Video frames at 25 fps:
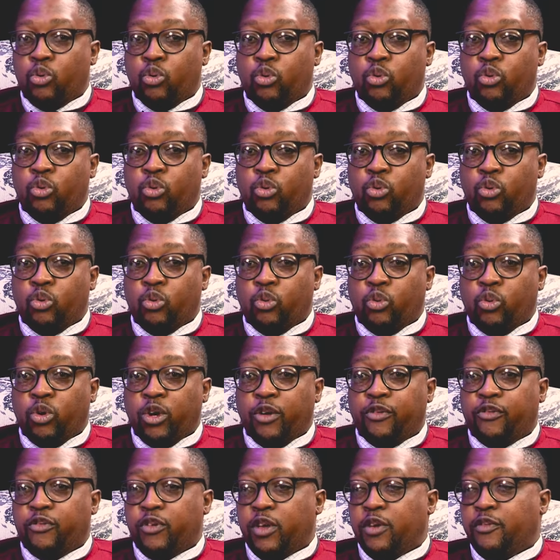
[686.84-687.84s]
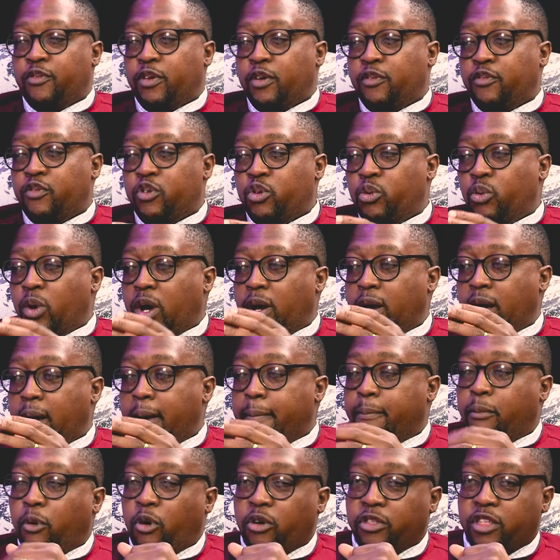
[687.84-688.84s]
Who, if you
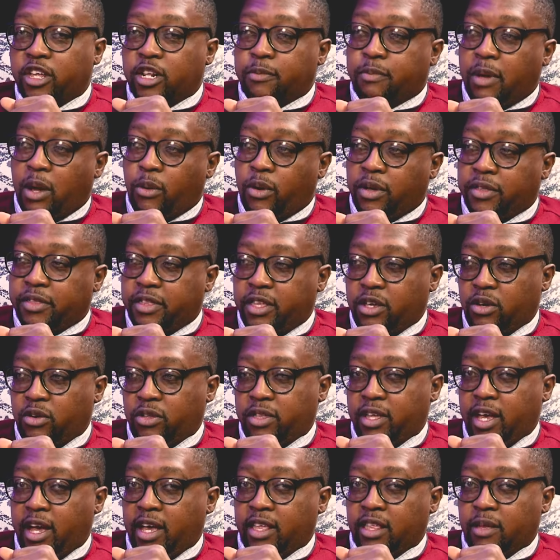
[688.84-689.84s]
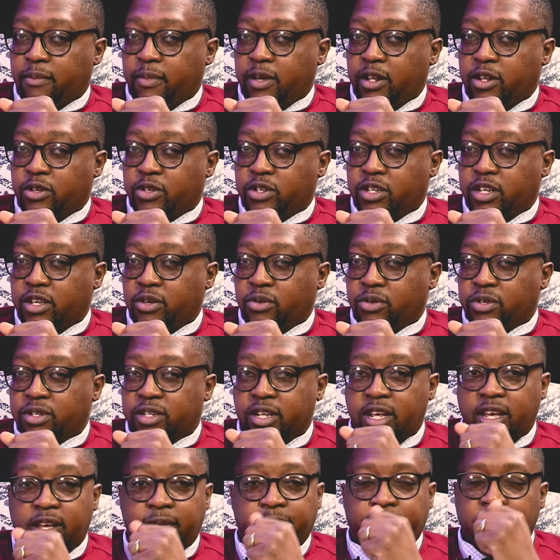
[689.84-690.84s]
are bothered by one thing or the other, Melusi, you
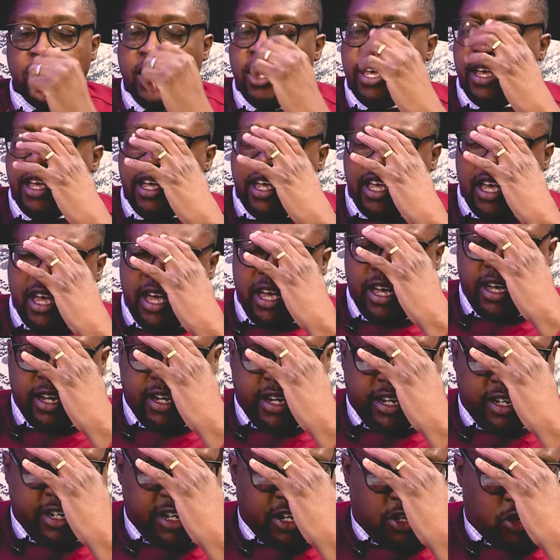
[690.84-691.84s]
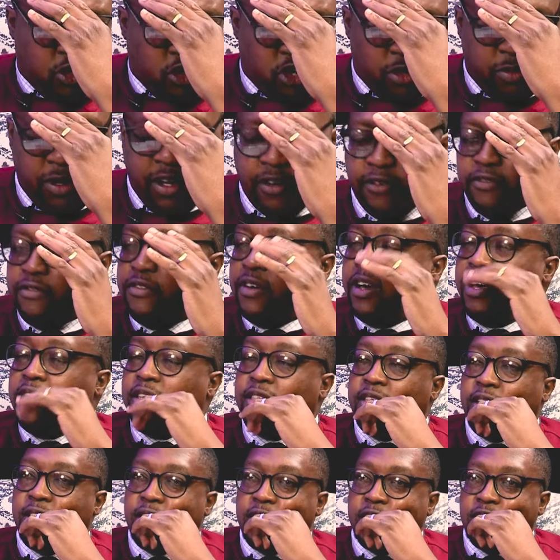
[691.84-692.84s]
say, can I talk to my
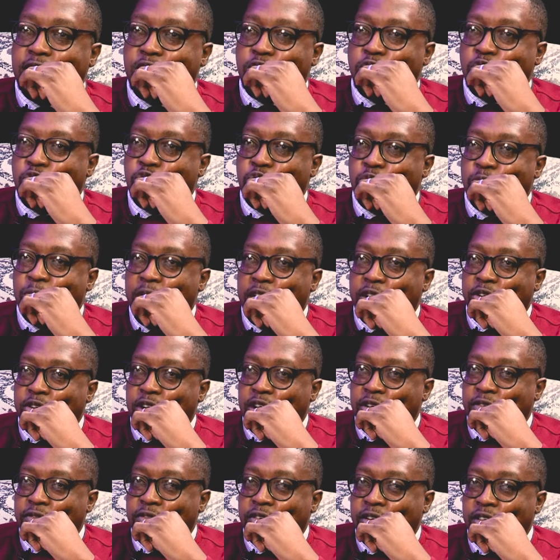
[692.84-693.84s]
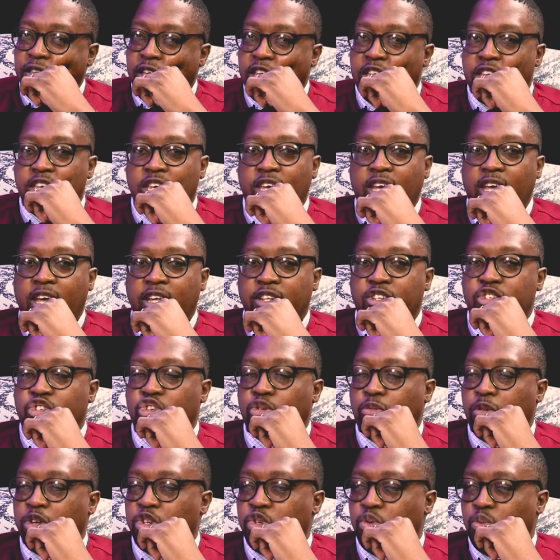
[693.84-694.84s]
father? Can I talk to my grandfather? He had
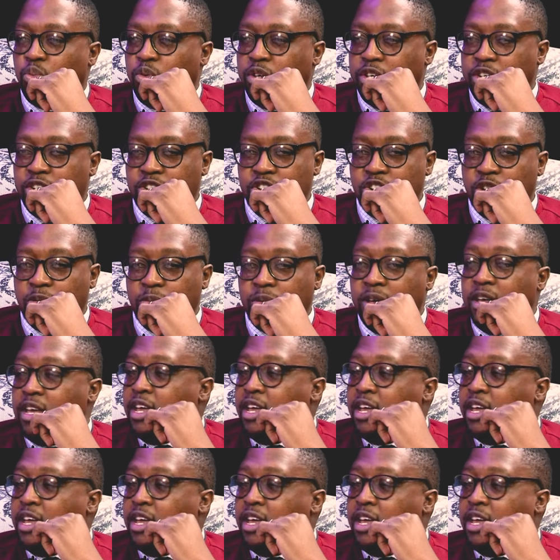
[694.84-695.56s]
so much wisdom.